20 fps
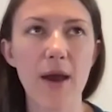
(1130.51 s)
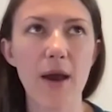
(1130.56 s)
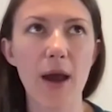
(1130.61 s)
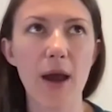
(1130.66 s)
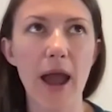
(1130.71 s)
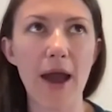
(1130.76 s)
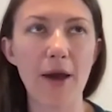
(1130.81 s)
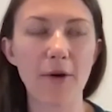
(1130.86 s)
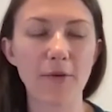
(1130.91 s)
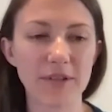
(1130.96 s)

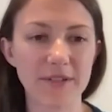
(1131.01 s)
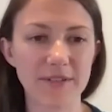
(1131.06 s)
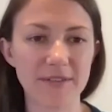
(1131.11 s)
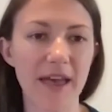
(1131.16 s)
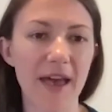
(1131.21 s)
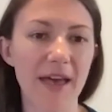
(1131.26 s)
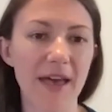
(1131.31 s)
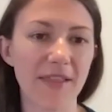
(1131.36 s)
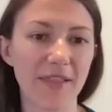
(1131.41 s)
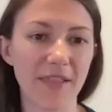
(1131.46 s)
How does
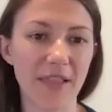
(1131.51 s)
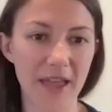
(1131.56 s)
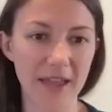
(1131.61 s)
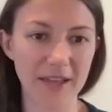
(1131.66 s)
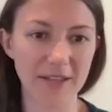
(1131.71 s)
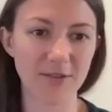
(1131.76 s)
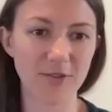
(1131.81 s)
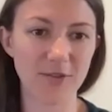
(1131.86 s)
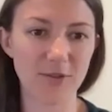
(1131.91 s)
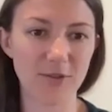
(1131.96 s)
that
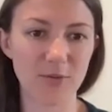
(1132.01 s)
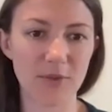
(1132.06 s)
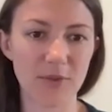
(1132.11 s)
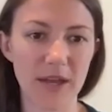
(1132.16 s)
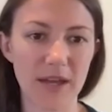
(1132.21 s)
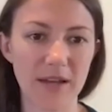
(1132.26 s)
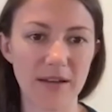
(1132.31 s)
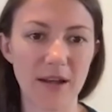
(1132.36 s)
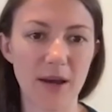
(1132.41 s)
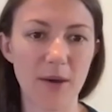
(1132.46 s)
lend to
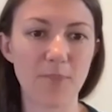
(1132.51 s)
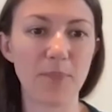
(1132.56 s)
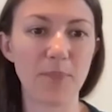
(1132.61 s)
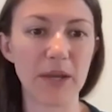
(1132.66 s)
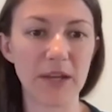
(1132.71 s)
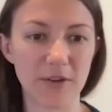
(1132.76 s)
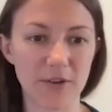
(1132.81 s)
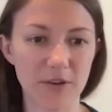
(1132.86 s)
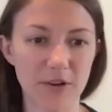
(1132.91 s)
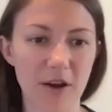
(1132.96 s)
then a
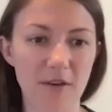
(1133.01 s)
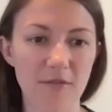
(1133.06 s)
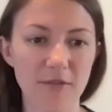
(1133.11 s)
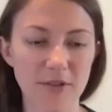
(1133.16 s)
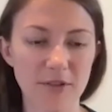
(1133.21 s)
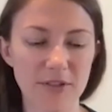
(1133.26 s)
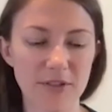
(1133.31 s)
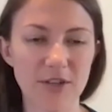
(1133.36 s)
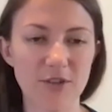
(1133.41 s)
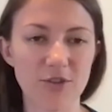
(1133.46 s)
bigger
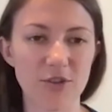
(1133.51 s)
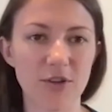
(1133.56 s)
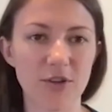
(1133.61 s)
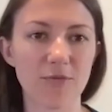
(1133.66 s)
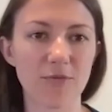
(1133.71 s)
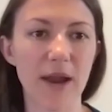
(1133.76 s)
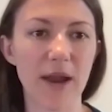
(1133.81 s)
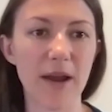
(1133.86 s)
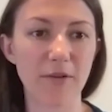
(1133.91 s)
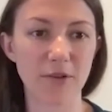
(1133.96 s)
conversation
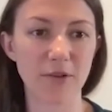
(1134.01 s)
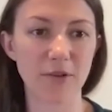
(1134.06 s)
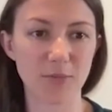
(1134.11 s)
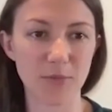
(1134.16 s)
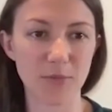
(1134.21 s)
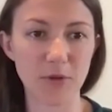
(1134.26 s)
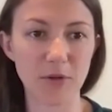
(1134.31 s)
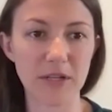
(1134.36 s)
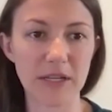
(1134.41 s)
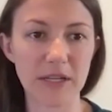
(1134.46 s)
around
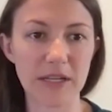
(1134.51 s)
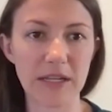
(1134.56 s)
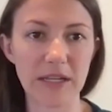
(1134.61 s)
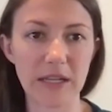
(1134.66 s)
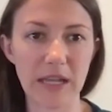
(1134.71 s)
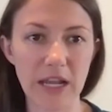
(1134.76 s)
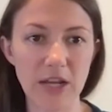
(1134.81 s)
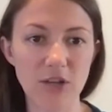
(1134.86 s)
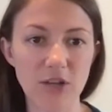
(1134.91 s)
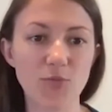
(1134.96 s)
community
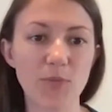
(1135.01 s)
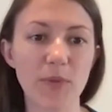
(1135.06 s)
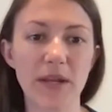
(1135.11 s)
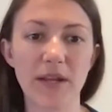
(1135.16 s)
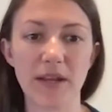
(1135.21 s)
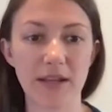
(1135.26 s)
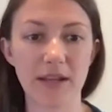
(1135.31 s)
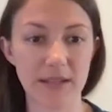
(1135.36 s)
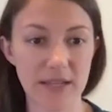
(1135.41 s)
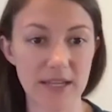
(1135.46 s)

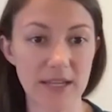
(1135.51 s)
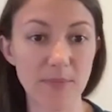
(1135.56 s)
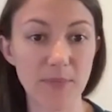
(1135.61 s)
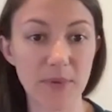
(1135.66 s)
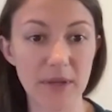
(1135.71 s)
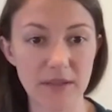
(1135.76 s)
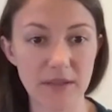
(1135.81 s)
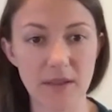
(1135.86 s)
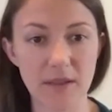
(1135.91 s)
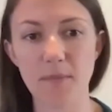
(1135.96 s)
engagement and
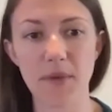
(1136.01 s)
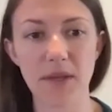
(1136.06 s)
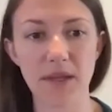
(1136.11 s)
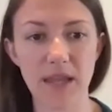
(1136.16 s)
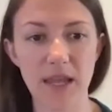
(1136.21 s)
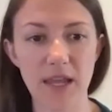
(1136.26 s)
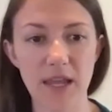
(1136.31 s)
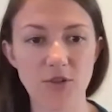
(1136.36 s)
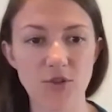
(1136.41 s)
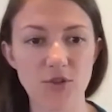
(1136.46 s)
keeping them
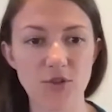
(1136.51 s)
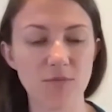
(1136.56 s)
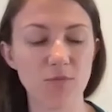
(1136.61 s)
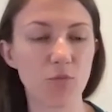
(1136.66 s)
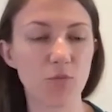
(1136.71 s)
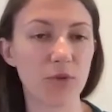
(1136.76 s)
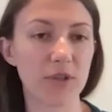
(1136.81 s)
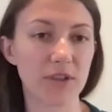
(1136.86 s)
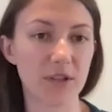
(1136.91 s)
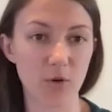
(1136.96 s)
engaged
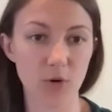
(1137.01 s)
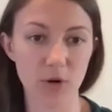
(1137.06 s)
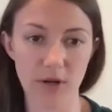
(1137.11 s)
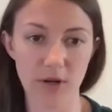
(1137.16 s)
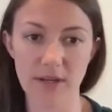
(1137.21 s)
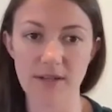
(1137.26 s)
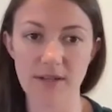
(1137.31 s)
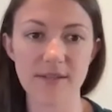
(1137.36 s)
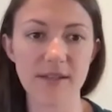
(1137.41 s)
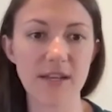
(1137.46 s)
with the
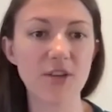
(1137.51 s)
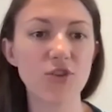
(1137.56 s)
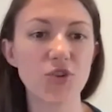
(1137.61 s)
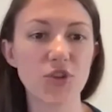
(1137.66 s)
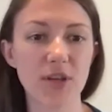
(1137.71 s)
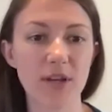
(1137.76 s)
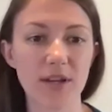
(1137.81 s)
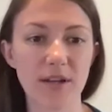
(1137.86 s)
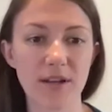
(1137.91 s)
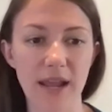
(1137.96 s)

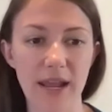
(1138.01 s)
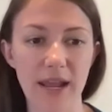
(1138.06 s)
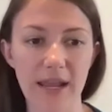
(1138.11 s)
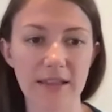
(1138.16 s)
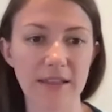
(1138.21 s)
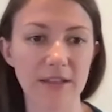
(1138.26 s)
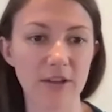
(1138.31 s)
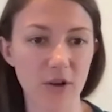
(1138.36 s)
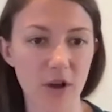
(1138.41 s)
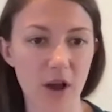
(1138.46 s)
organization
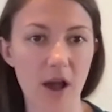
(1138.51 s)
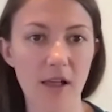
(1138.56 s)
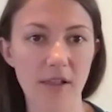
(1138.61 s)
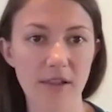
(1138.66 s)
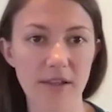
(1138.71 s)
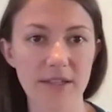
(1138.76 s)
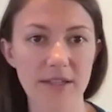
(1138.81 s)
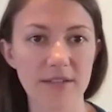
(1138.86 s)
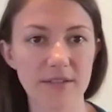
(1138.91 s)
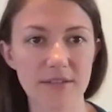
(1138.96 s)
and their
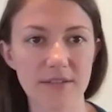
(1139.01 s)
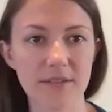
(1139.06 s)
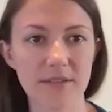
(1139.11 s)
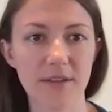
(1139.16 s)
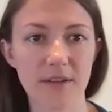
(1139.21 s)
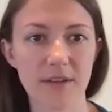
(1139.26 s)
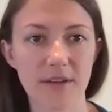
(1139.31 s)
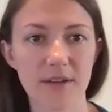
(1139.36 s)
colleagues?